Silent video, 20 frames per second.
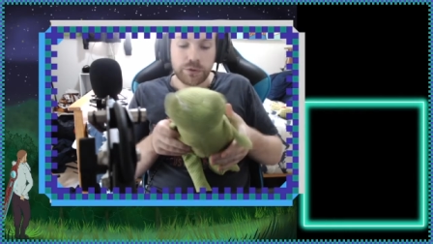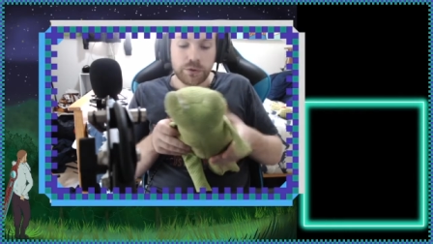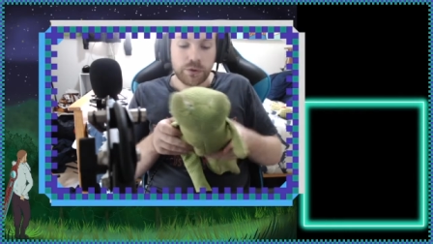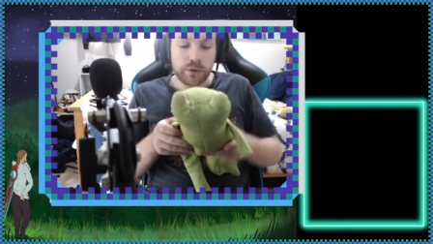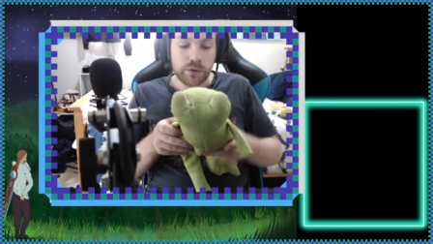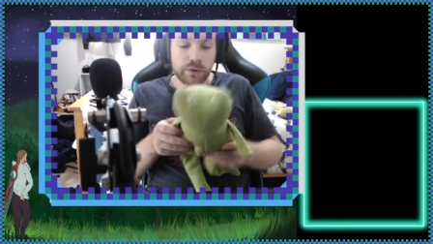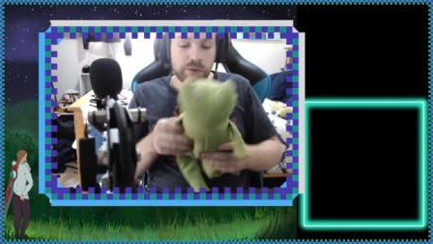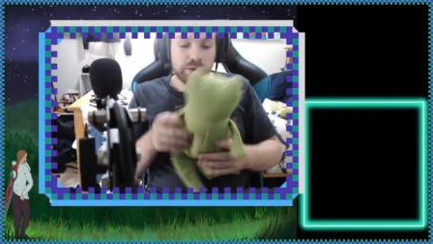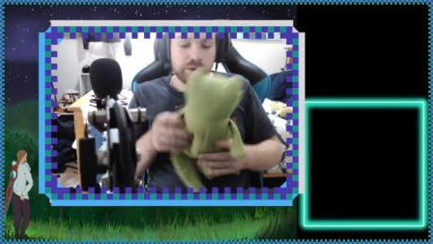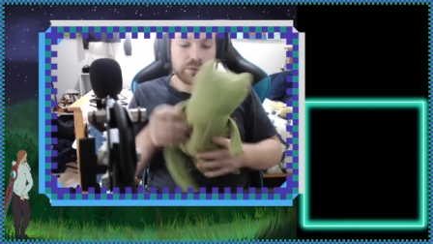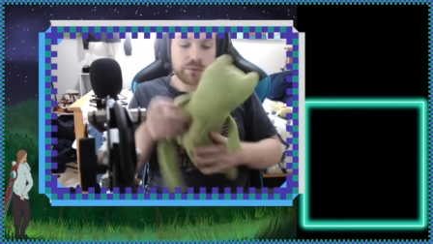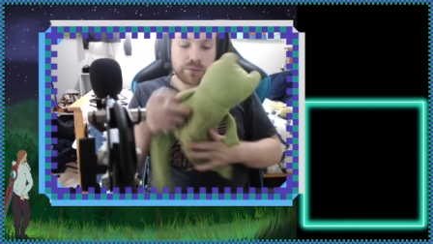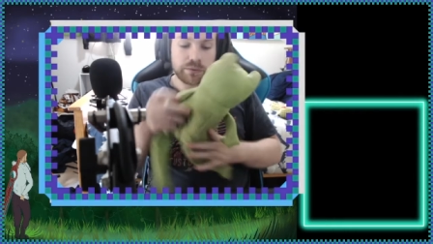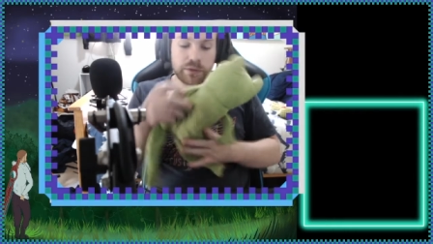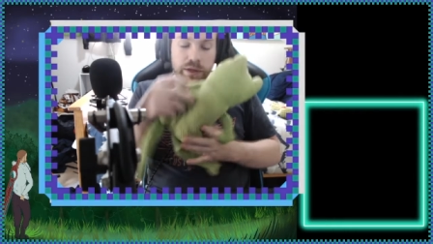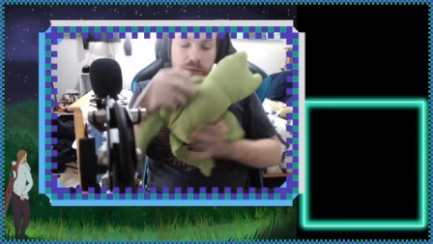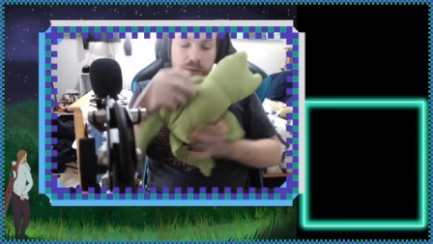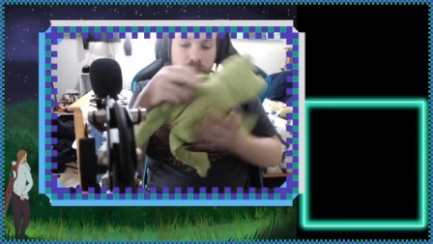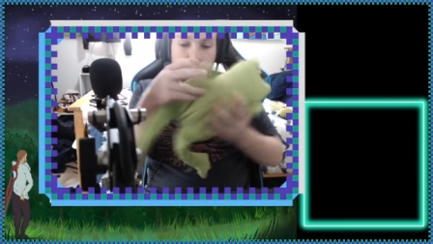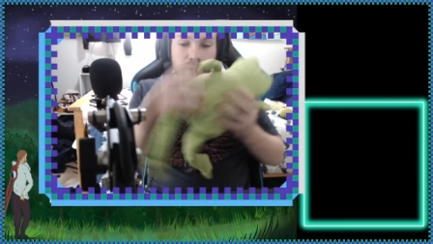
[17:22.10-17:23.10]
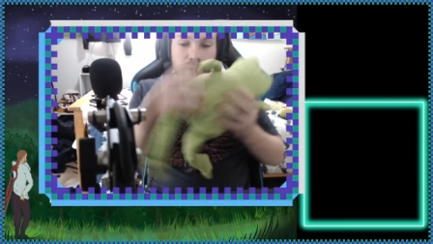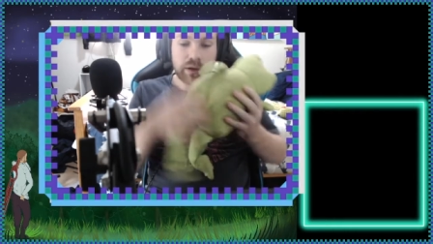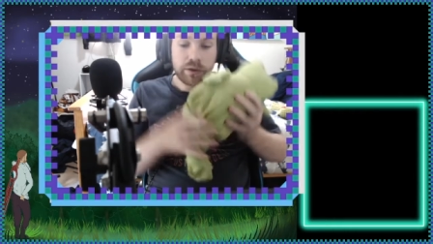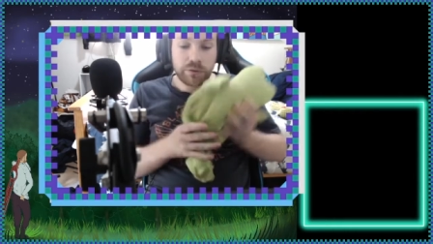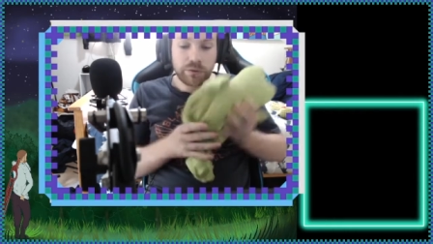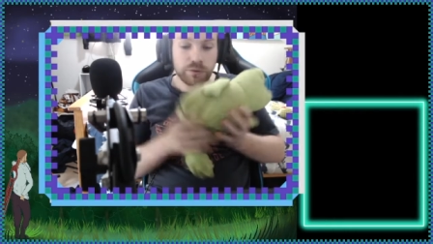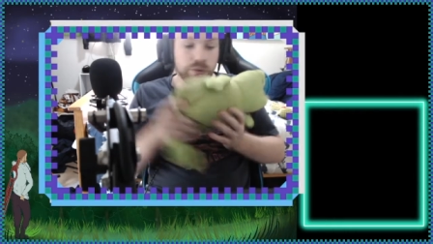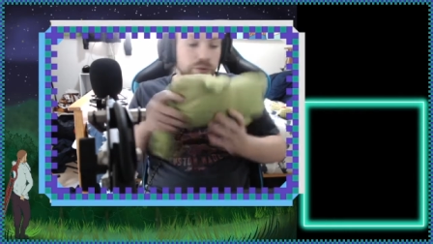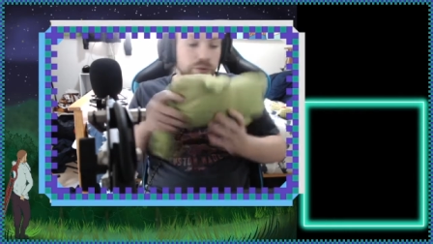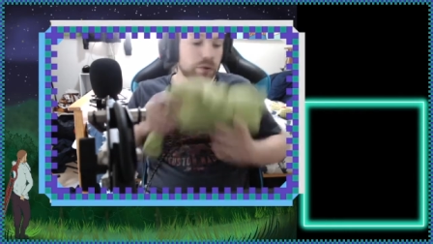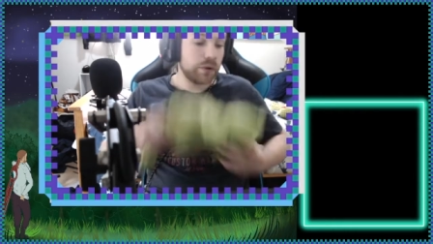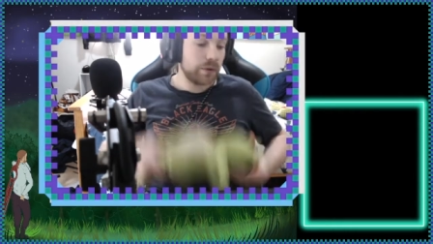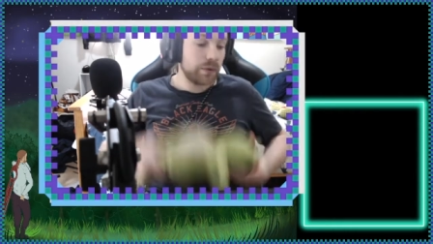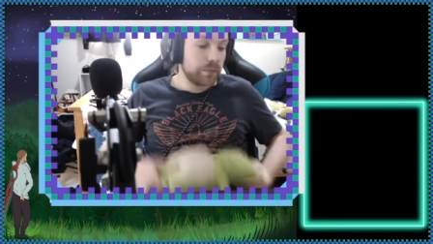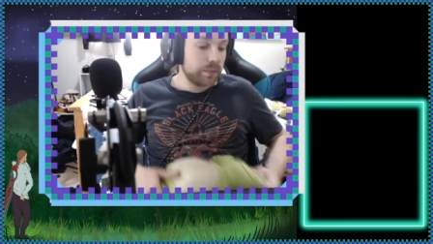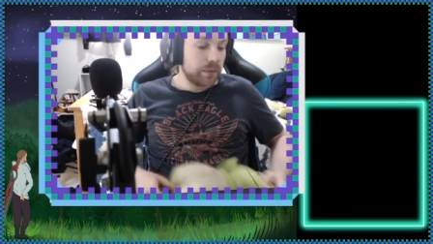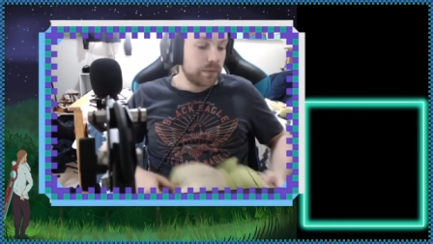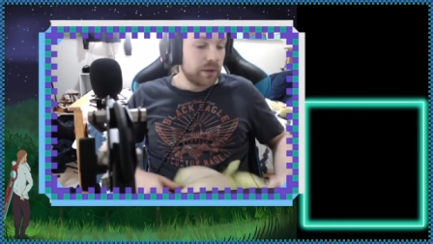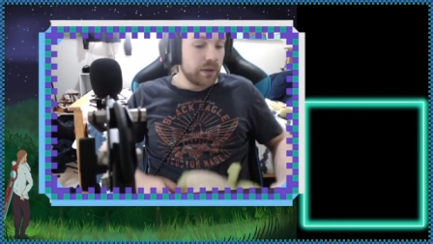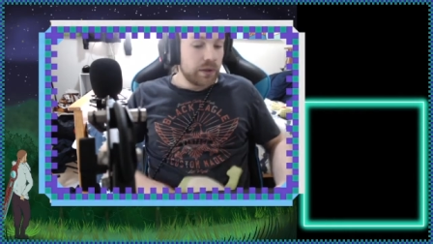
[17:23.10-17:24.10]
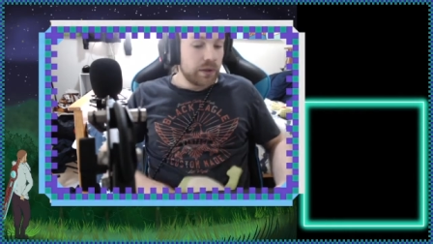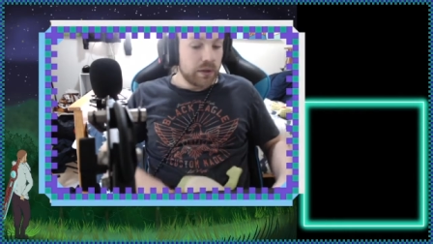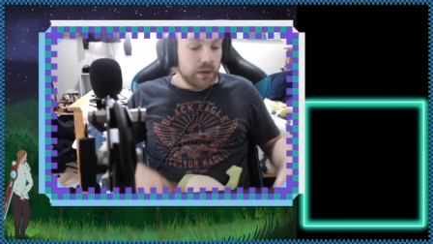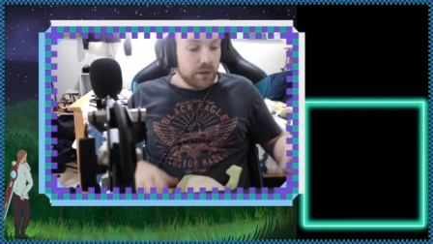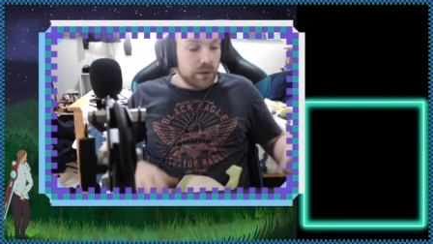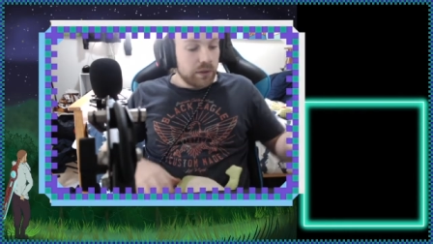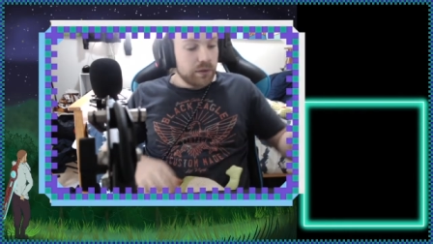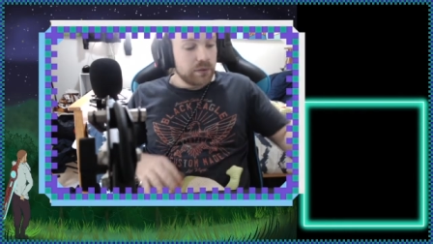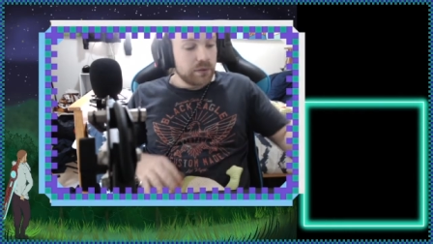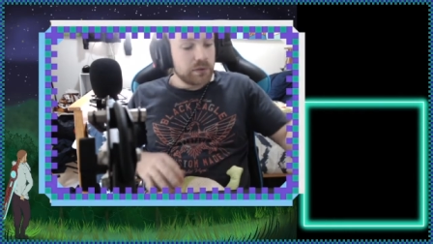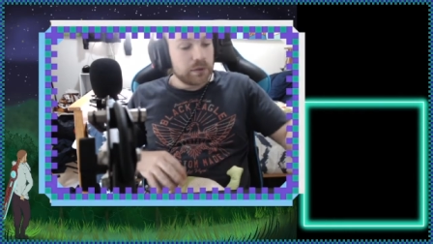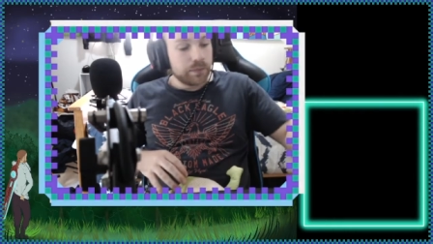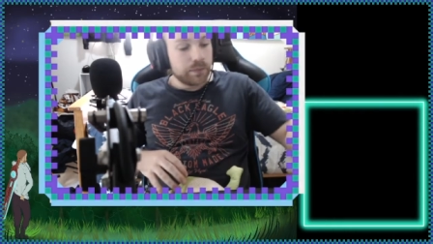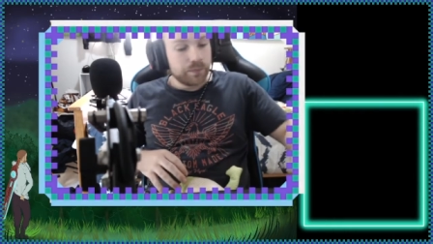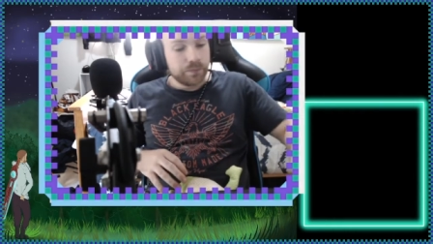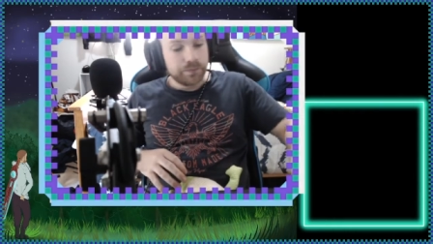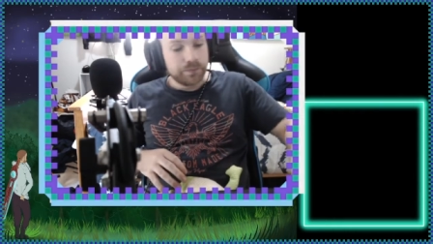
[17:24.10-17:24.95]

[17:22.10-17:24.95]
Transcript: your knot and take them under your knot. So